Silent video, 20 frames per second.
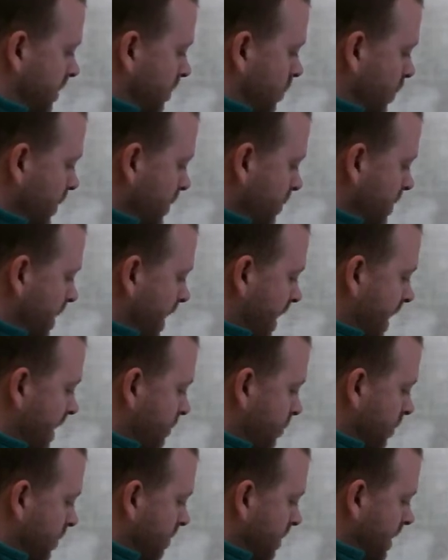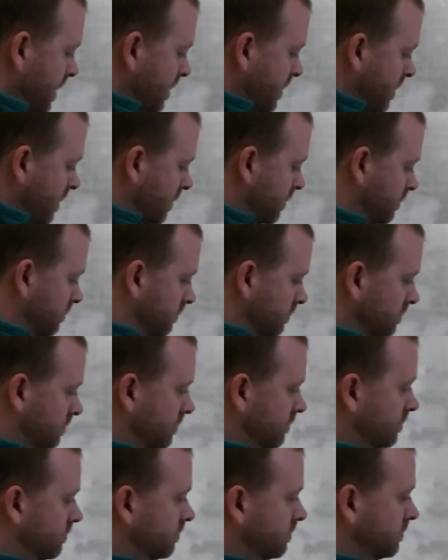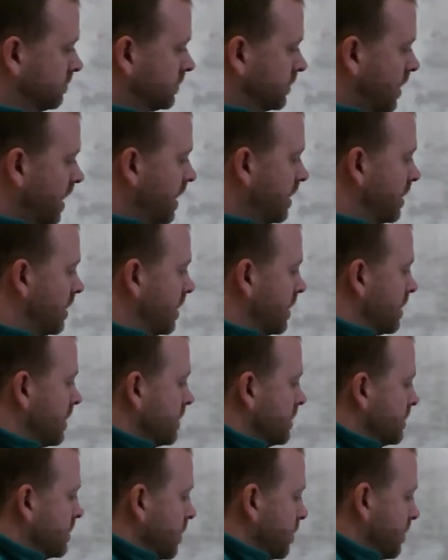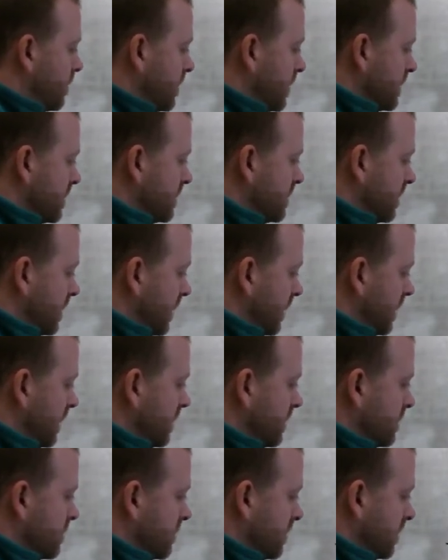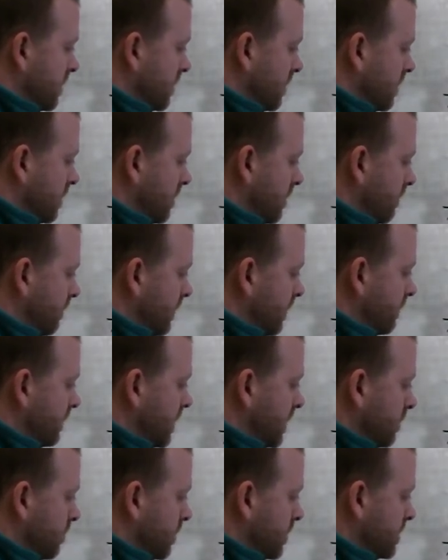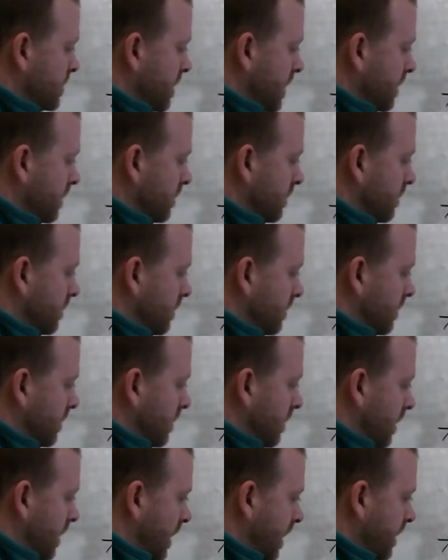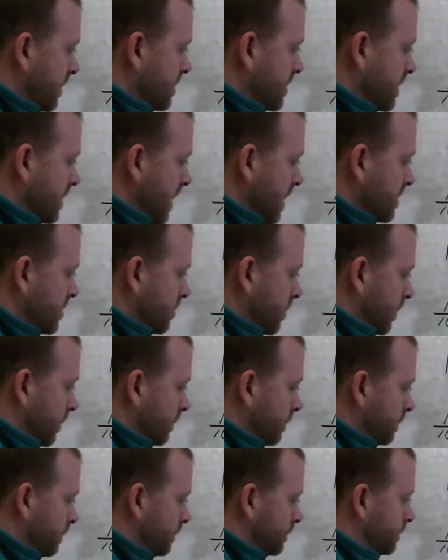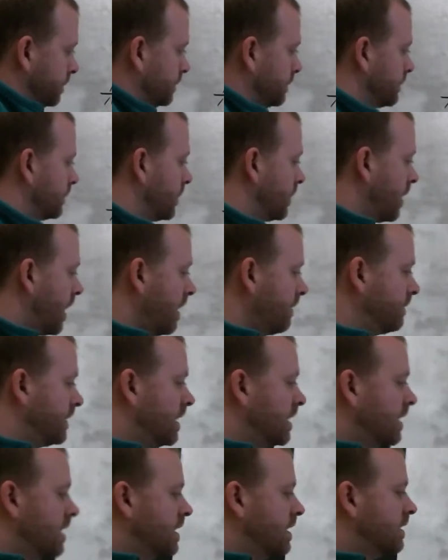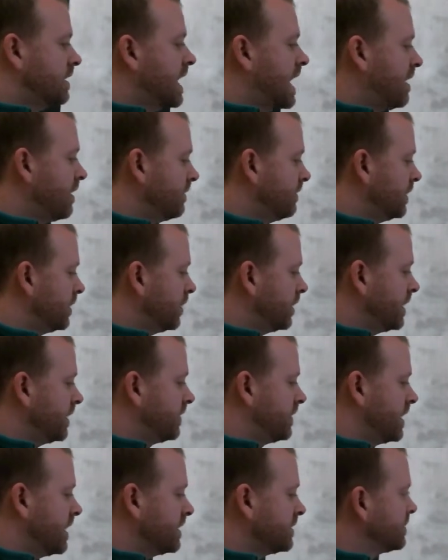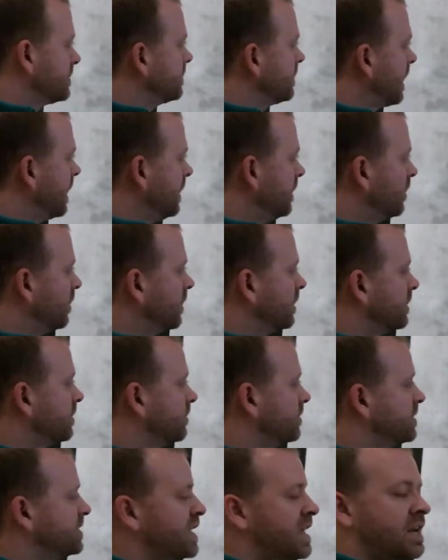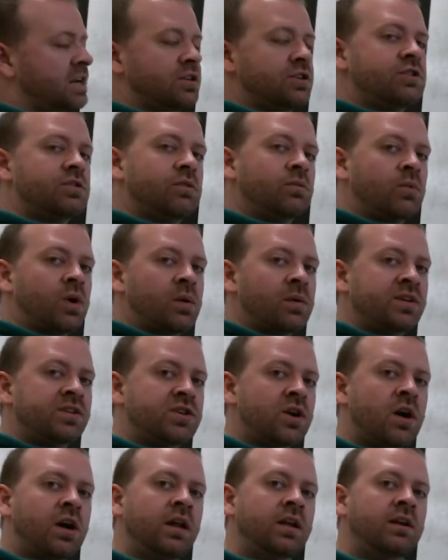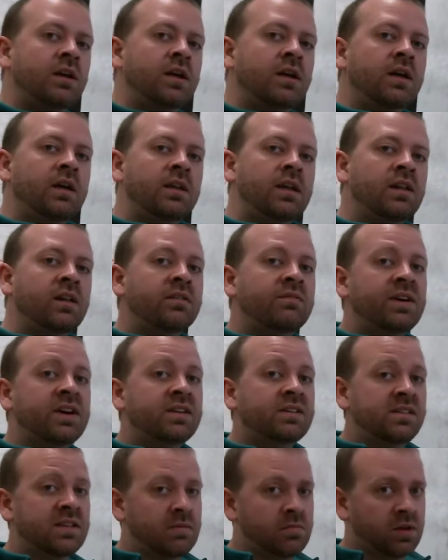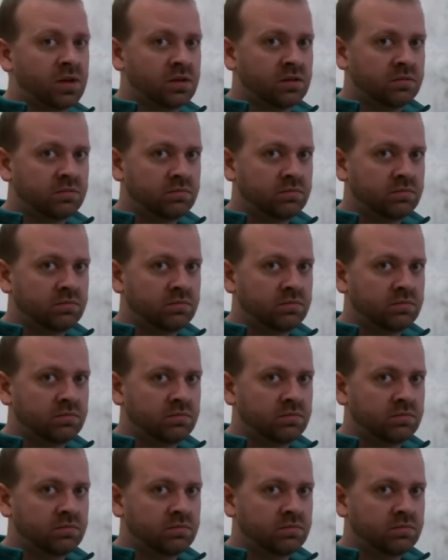We do not have a remainder. Okay, so this is 15% as a decimal. Okay, now if you look at this and you look at the percentage where we started, they look very similar.